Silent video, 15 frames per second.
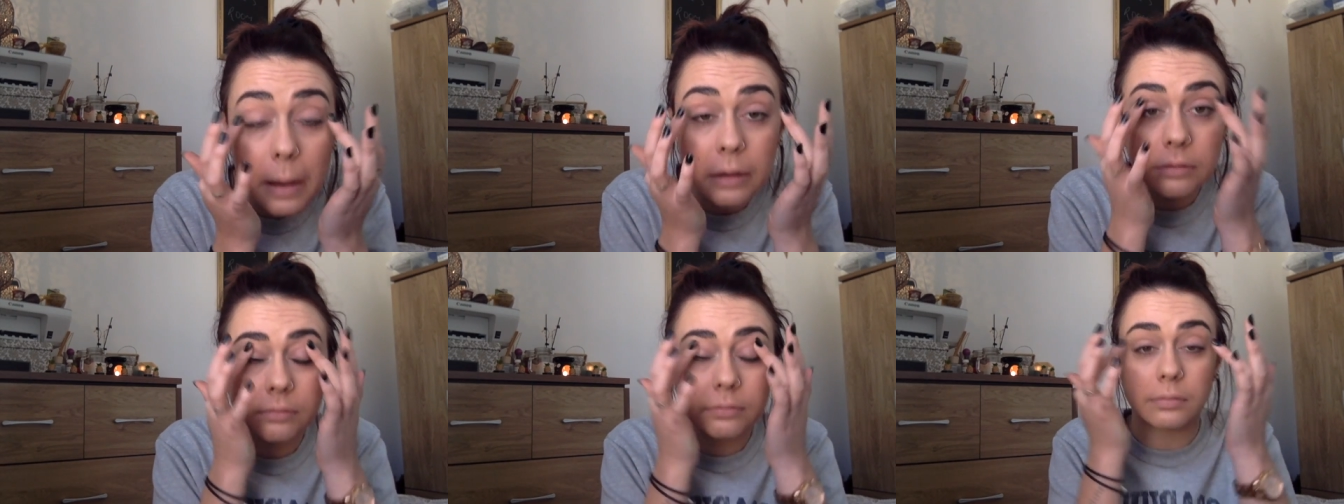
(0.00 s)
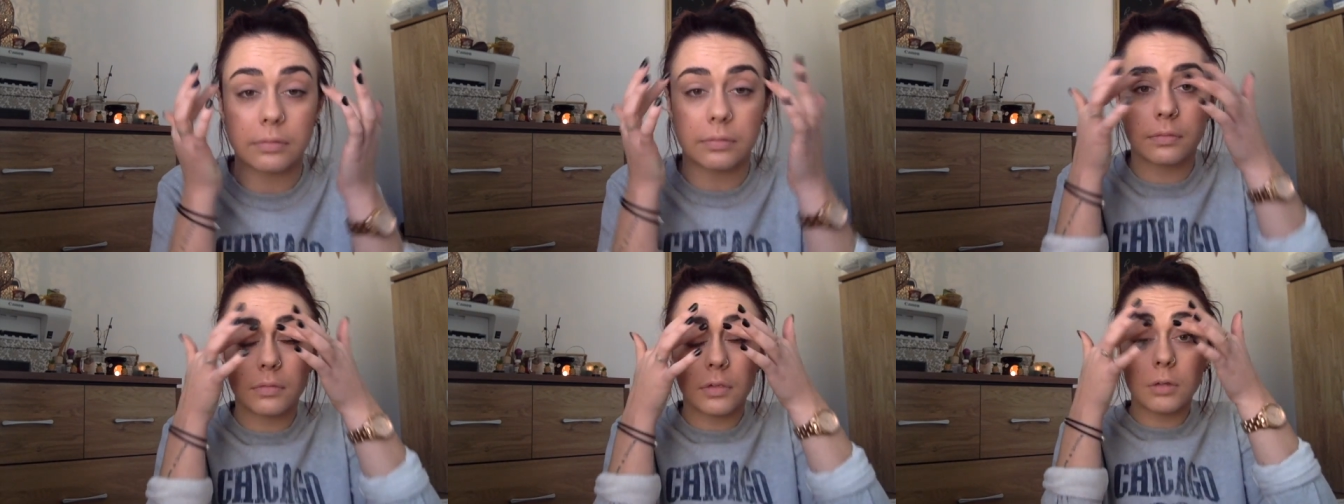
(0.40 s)
I
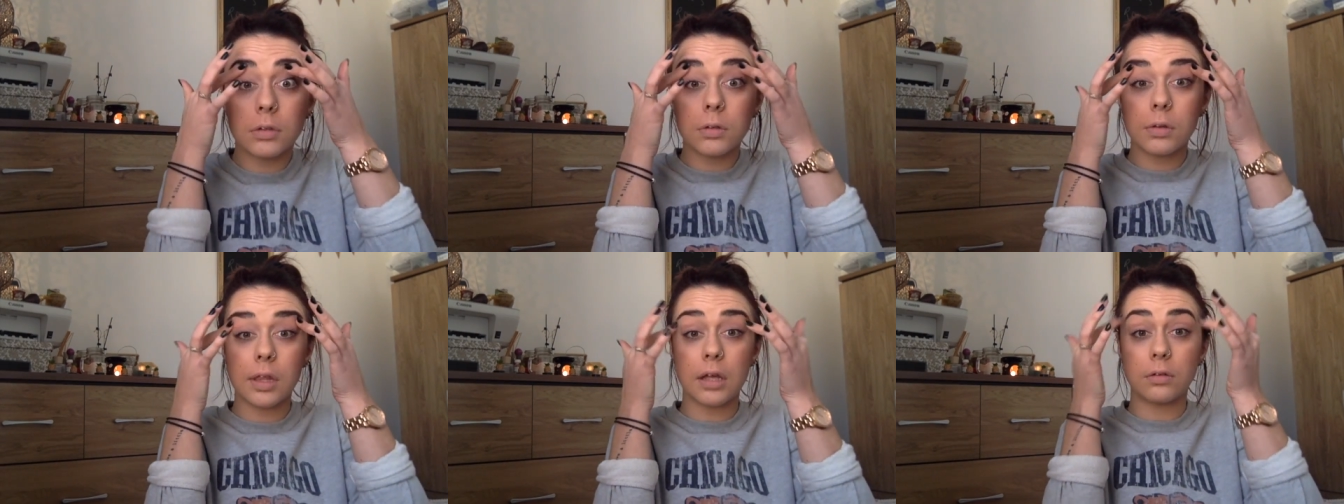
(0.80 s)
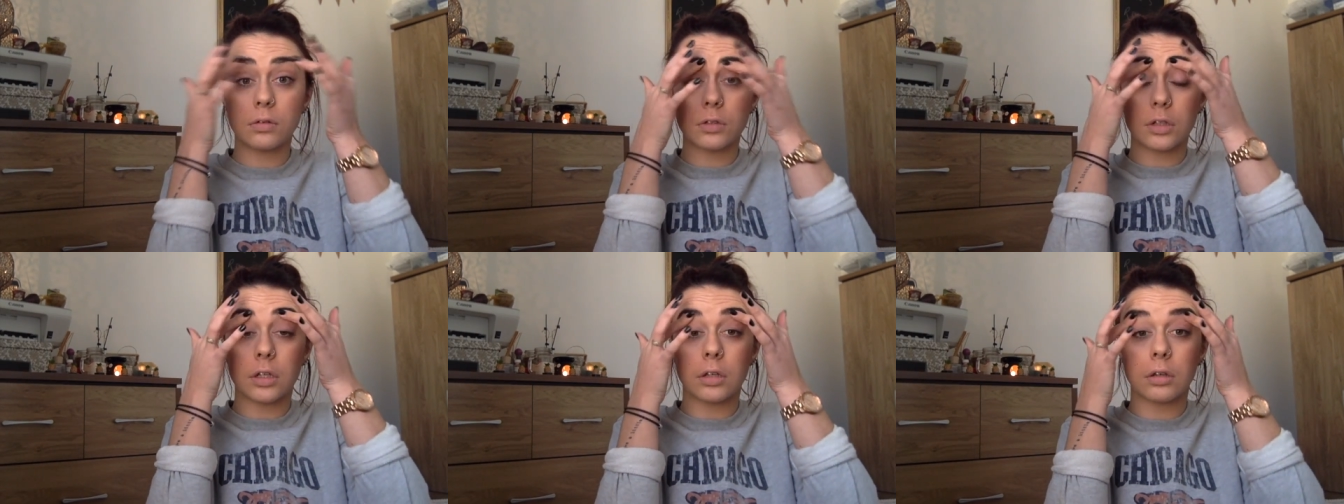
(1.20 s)
wonder what that
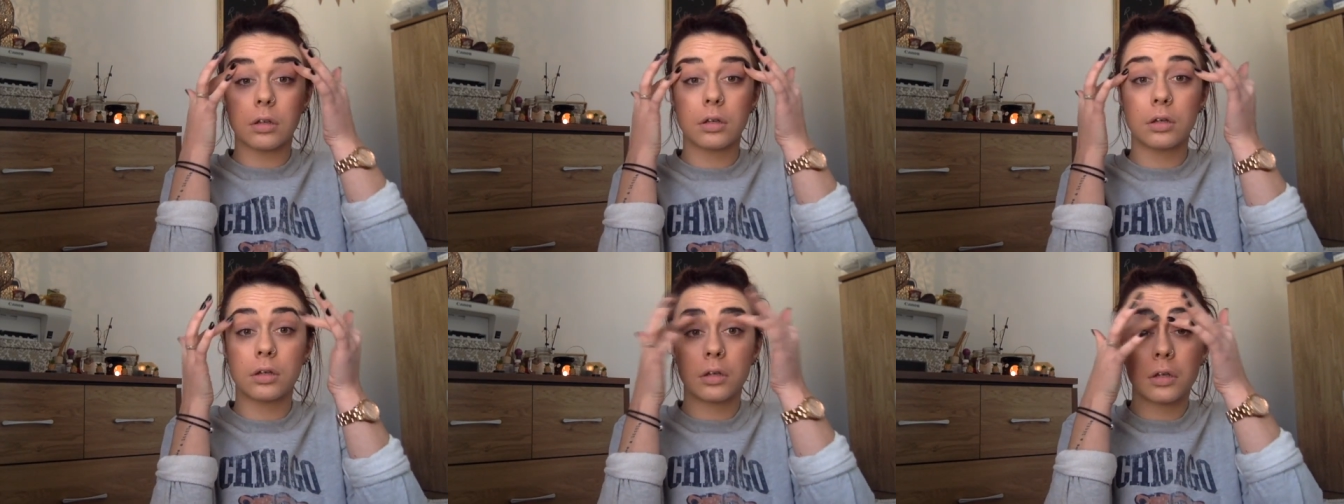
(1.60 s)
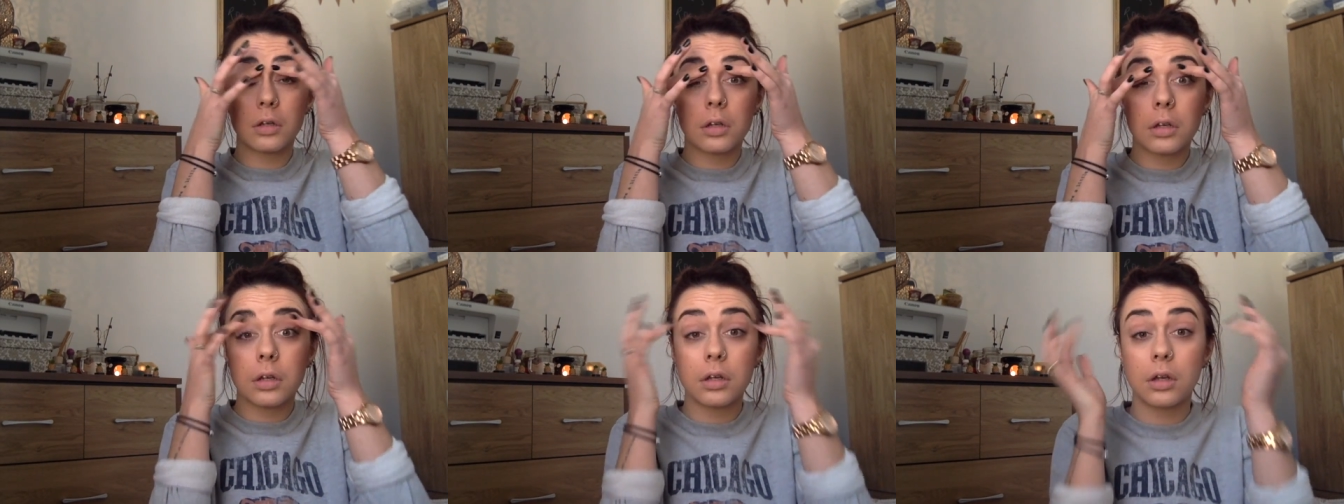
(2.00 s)
will do.
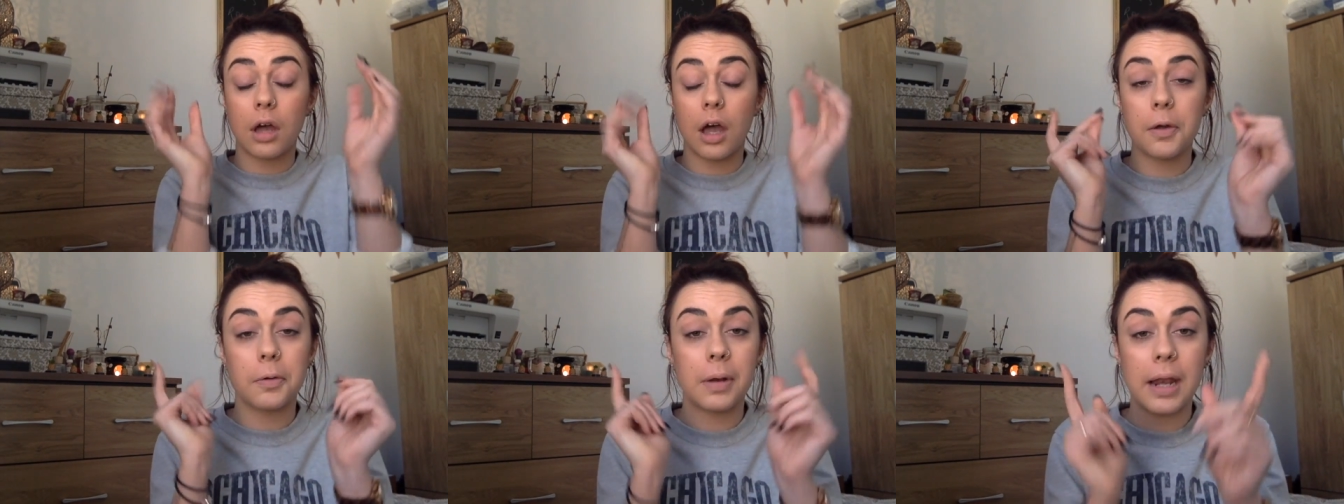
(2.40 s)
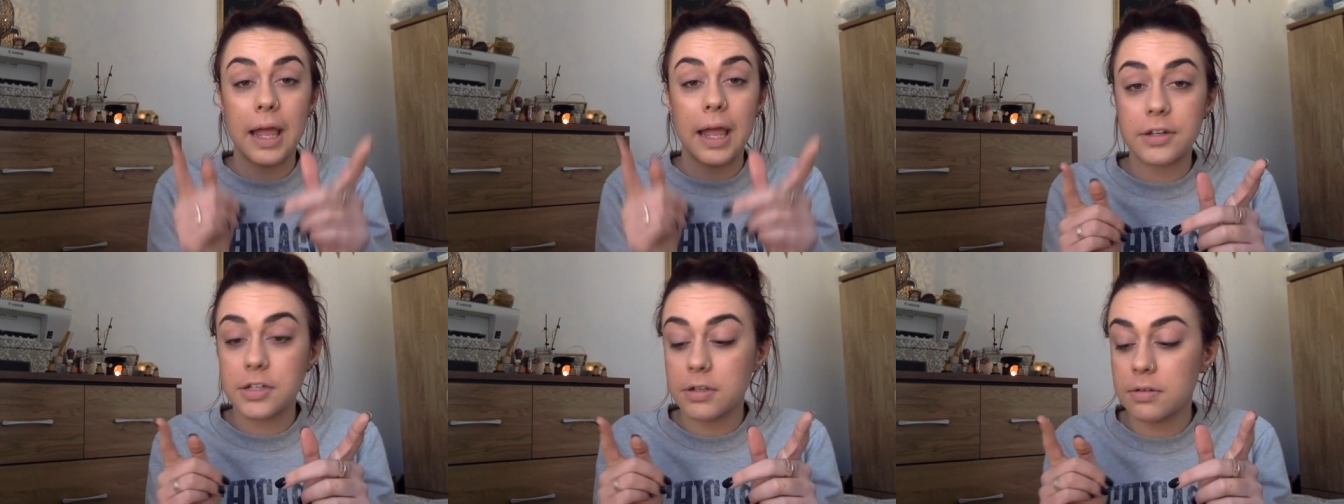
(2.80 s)
I will
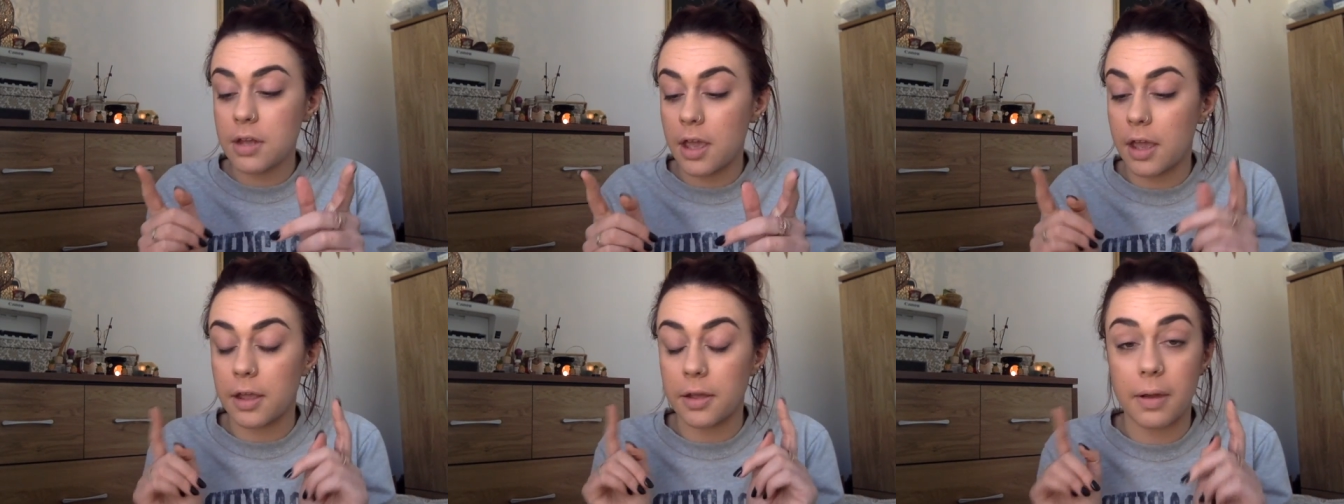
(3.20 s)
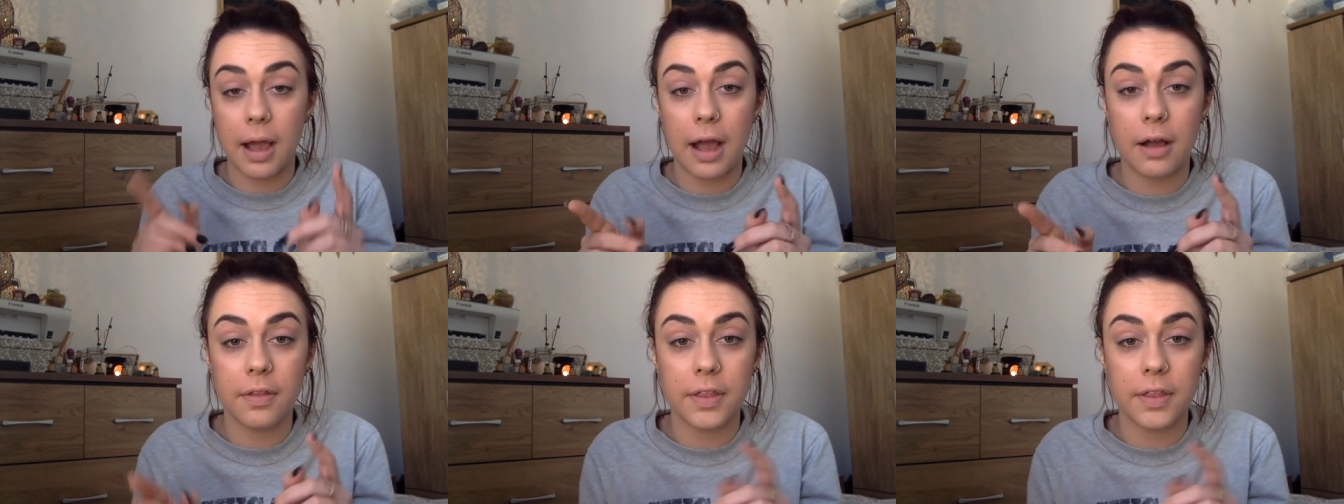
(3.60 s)
let you know how